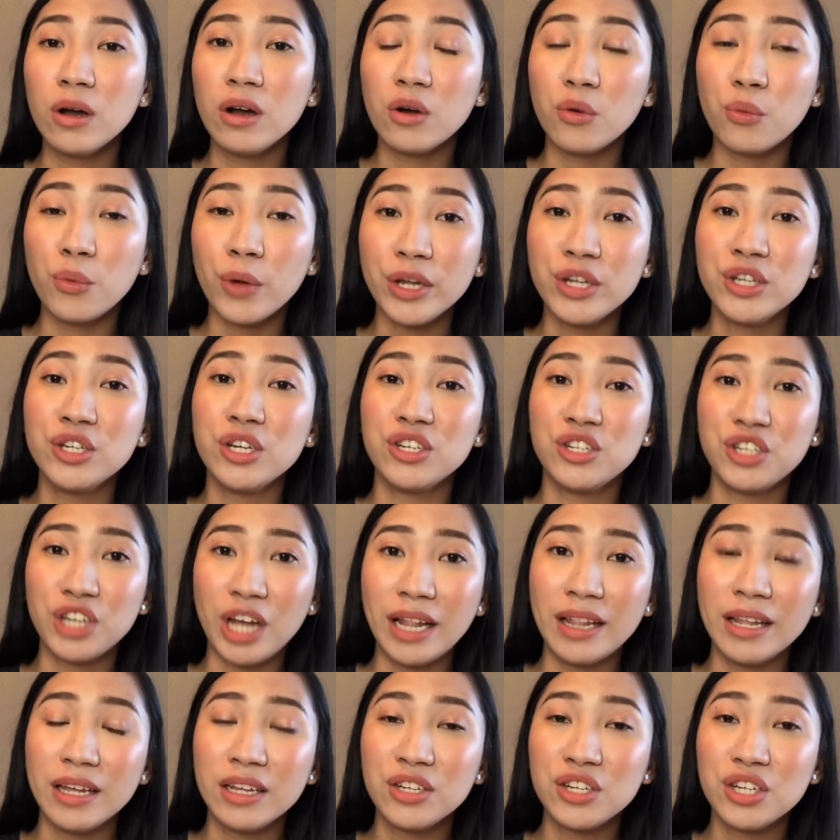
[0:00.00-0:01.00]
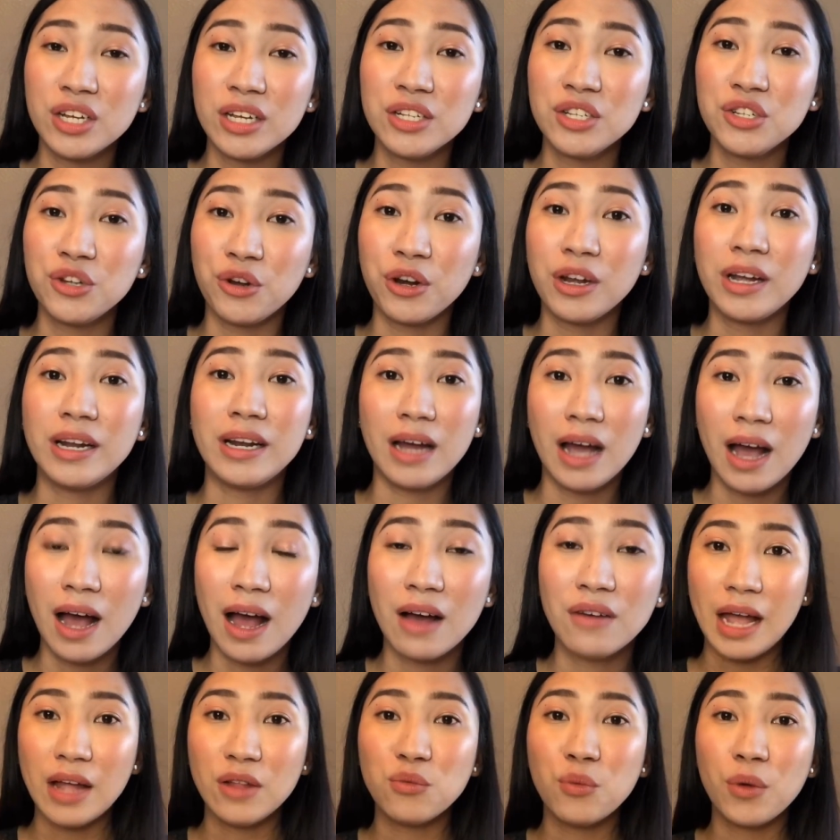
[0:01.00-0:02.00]
which challenges you're gonna
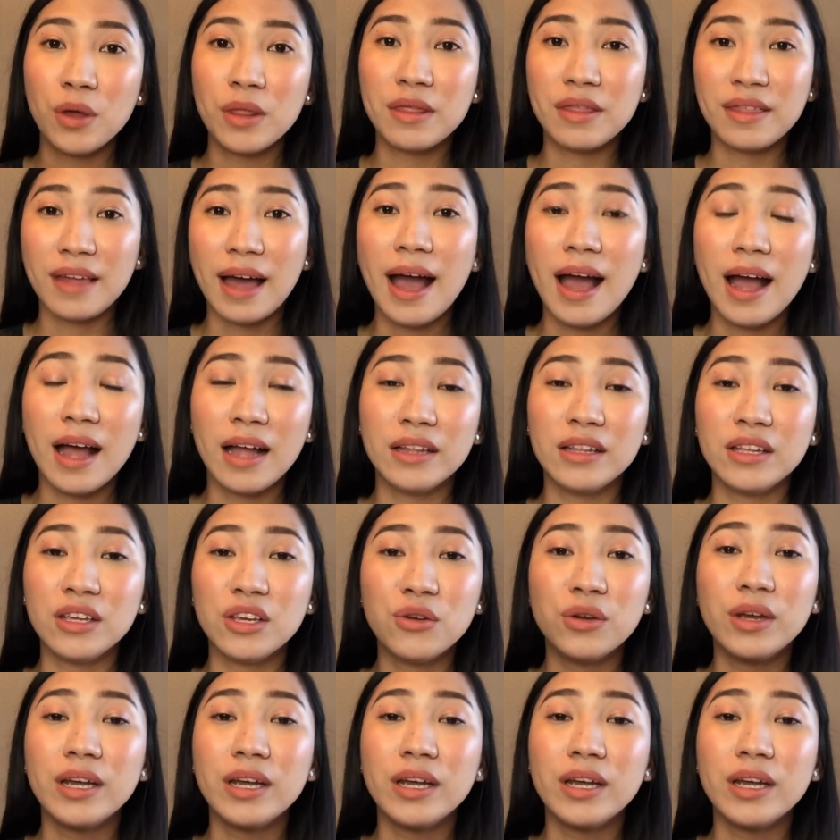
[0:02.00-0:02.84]
have. And with that, you can